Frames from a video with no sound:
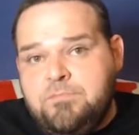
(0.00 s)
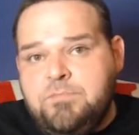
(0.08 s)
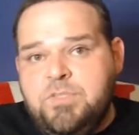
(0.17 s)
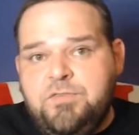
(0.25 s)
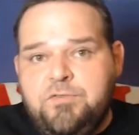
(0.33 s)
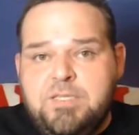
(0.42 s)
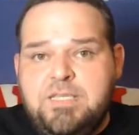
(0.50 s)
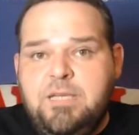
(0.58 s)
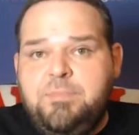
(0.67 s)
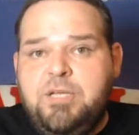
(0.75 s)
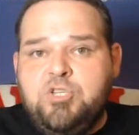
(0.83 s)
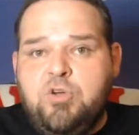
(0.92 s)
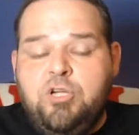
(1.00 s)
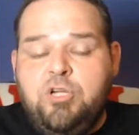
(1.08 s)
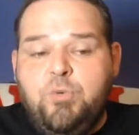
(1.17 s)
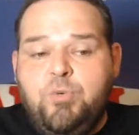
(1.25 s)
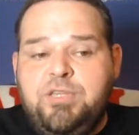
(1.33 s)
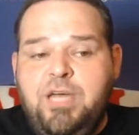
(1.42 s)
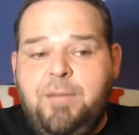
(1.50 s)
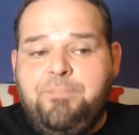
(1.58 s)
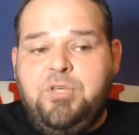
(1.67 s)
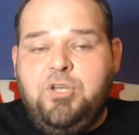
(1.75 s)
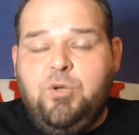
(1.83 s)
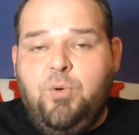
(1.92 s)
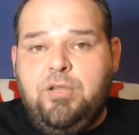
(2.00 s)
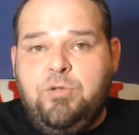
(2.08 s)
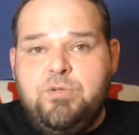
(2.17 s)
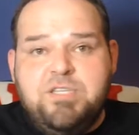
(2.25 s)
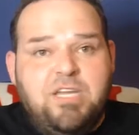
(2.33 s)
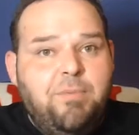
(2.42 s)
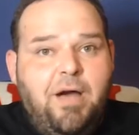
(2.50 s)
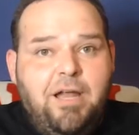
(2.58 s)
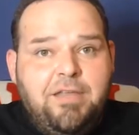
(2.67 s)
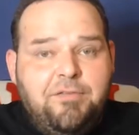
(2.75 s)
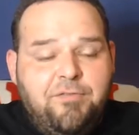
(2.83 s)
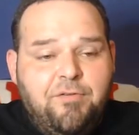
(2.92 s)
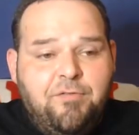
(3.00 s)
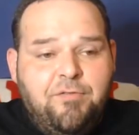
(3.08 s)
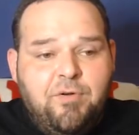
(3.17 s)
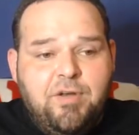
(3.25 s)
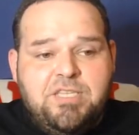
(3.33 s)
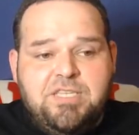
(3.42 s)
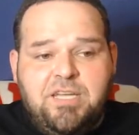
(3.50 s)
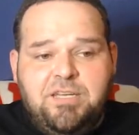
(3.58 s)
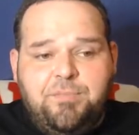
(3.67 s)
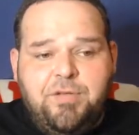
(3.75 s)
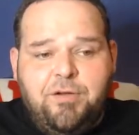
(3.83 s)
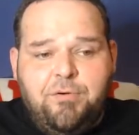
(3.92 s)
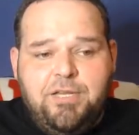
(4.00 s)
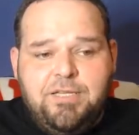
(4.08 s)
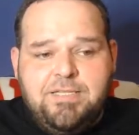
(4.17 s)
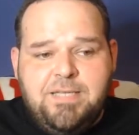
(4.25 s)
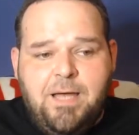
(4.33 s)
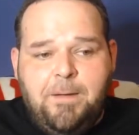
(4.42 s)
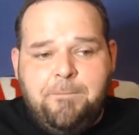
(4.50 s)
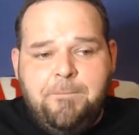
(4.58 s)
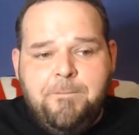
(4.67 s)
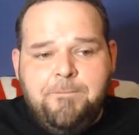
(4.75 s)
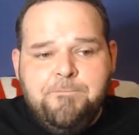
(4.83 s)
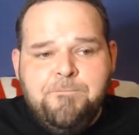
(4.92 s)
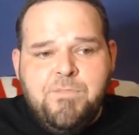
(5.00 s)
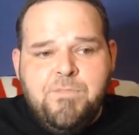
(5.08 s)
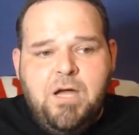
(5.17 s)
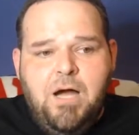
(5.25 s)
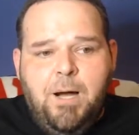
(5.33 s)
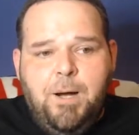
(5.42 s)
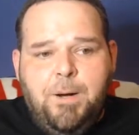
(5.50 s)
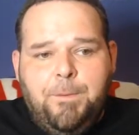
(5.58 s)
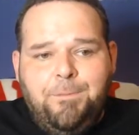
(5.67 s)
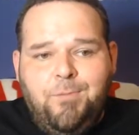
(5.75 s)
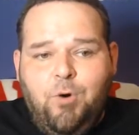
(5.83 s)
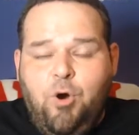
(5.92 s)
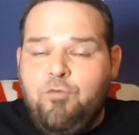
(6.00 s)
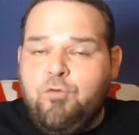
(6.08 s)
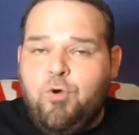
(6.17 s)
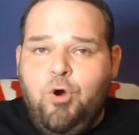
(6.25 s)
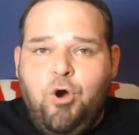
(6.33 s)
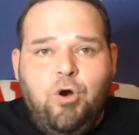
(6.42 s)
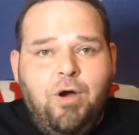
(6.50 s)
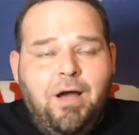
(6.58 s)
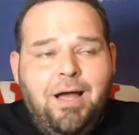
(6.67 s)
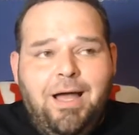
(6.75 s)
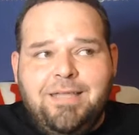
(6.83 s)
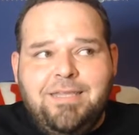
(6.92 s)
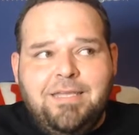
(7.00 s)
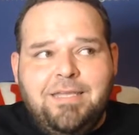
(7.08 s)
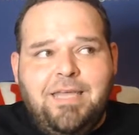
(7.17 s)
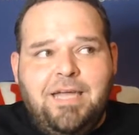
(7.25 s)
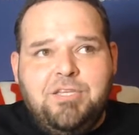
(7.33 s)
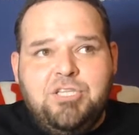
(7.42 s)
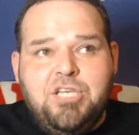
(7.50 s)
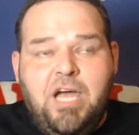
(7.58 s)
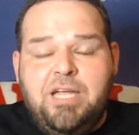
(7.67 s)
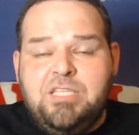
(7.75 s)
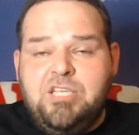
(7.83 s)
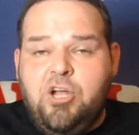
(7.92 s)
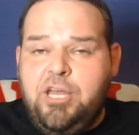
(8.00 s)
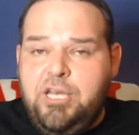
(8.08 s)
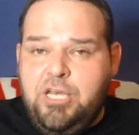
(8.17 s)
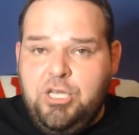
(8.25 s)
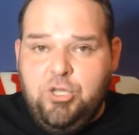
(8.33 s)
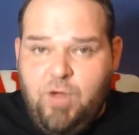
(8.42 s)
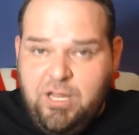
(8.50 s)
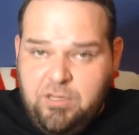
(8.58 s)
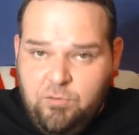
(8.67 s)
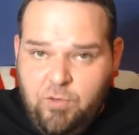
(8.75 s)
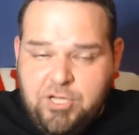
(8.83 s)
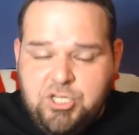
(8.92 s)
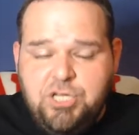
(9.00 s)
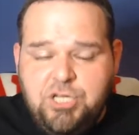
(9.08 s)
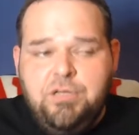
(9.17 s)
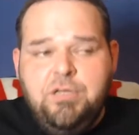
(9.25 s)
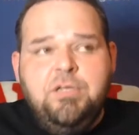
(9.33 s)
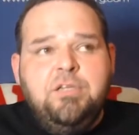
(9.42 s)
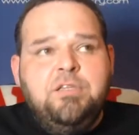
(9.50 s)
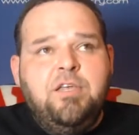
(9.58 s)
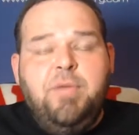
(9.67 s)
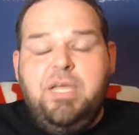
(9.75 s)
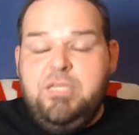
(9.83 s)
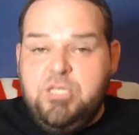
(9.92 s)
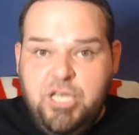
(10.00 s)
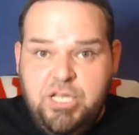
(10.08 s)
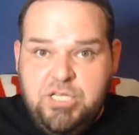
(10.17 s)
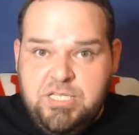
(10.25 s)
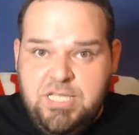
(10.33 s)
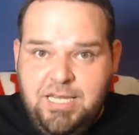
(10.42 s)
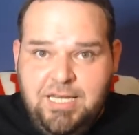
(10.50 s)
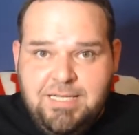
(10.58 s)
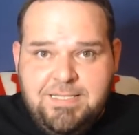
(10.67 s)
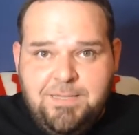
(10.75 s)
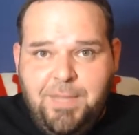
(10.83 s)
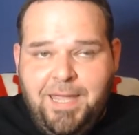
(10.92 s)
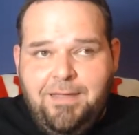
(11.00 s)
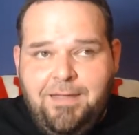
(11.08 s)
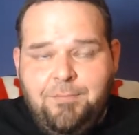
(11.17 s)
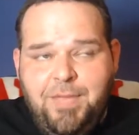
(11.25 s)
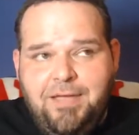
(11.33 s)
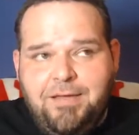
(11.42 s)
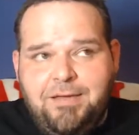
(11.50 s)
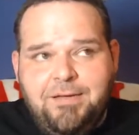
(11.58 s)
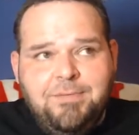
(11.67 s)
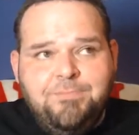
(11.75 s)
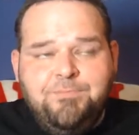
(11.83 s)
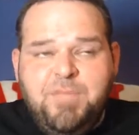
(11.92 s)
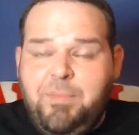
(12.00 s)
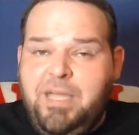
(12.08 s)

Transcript: for a team that's struggling with depth, you don't want to lose anybody for an extended period of time. Overall, I think that the Giants are headed in the right direction. They made the changes they needed to make. It may